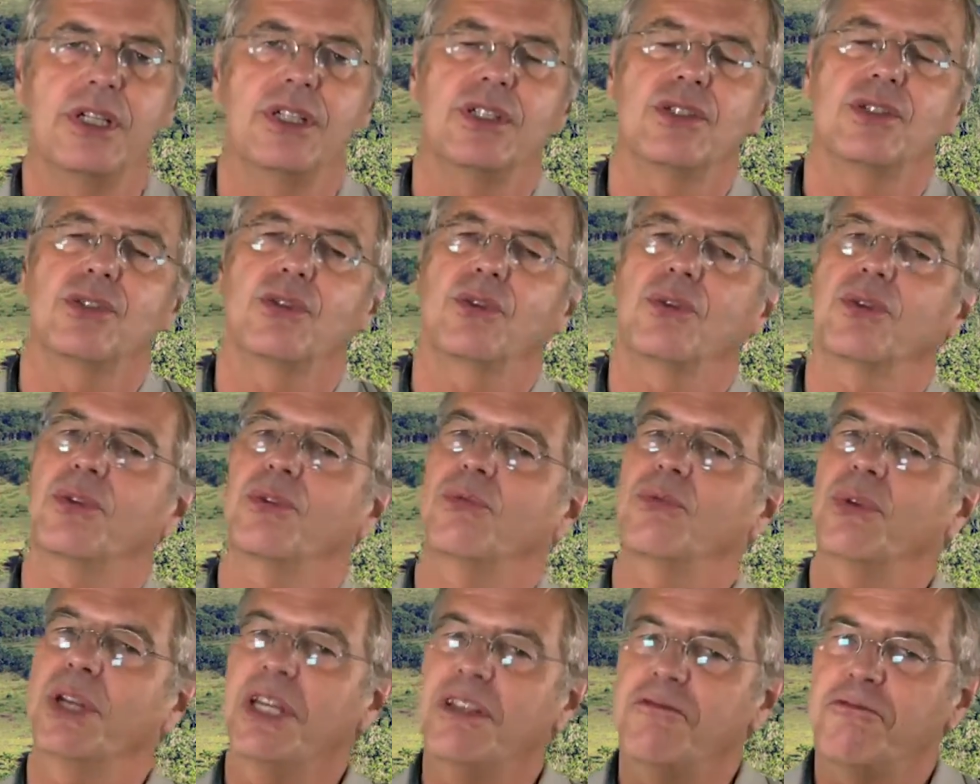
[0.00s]
So the
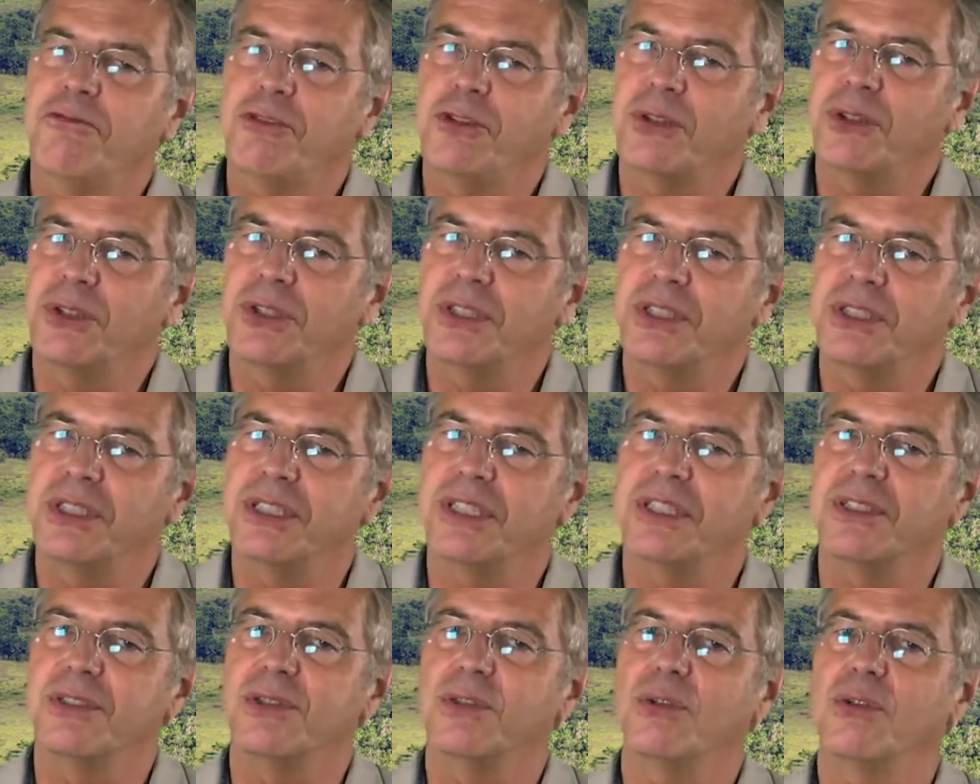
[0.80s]
rainforest,
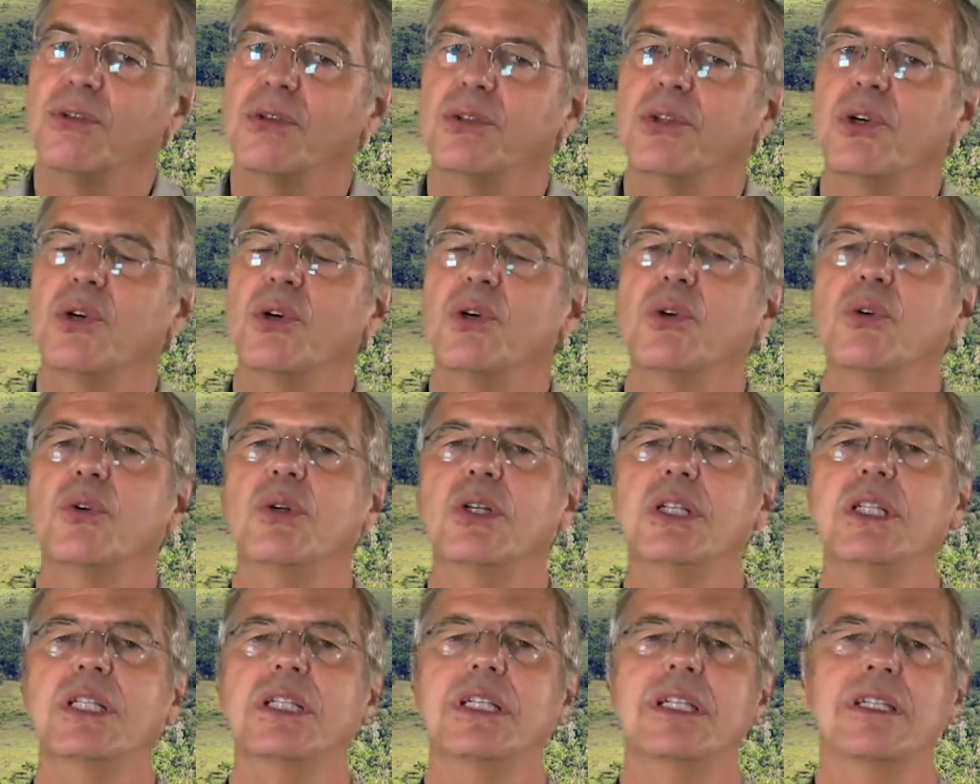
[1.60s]
as you all
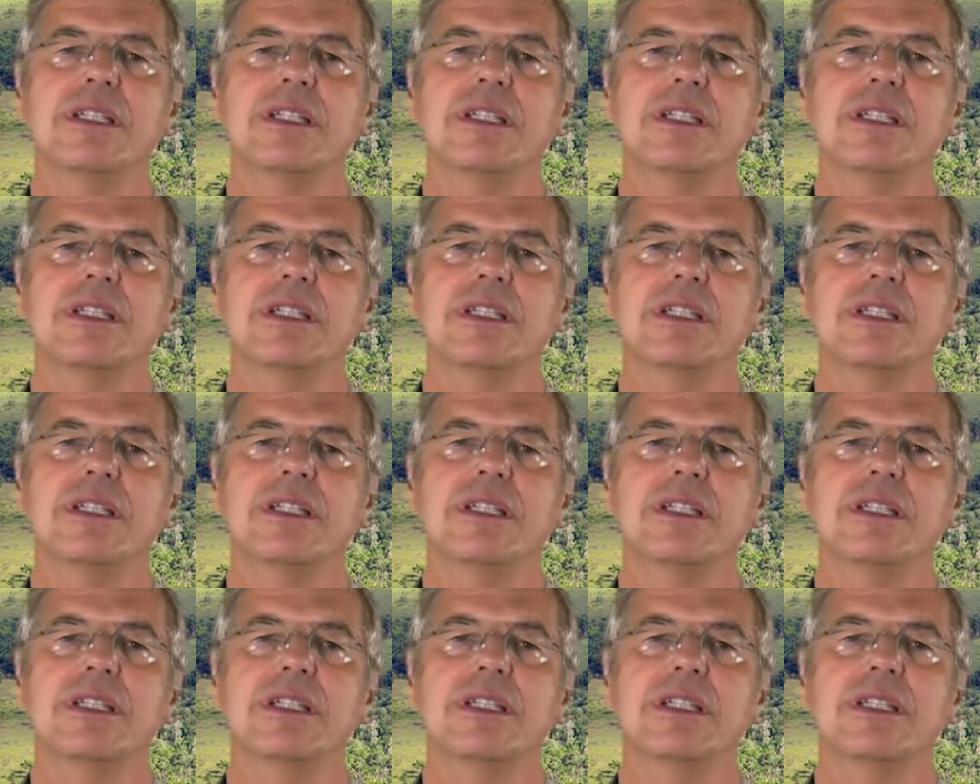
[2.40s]
know,